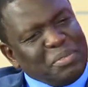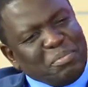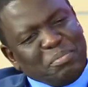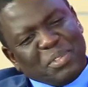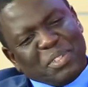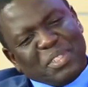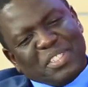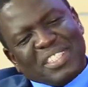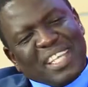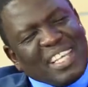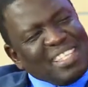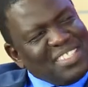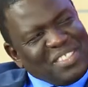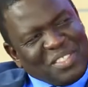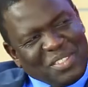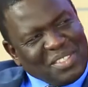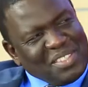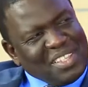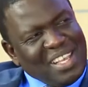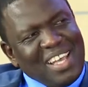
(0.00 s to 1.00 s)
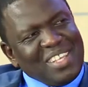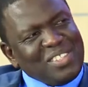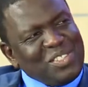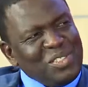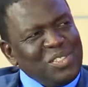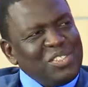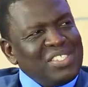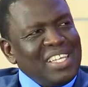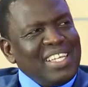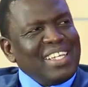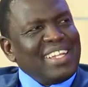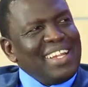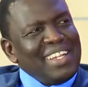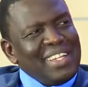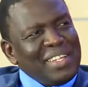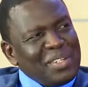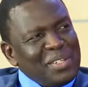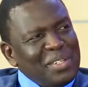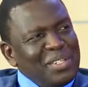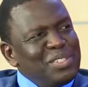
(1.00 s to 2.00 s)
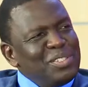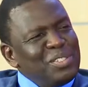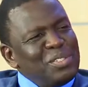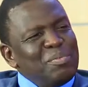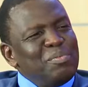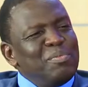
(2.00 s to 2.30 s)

because as you said earlier on,